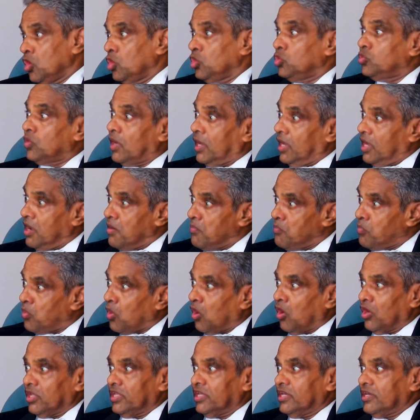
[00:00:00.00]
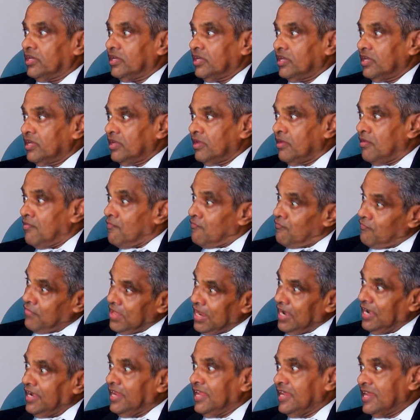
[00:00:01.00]
your employer
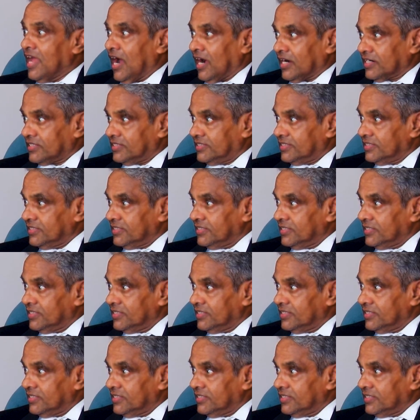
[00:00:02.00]
will deduct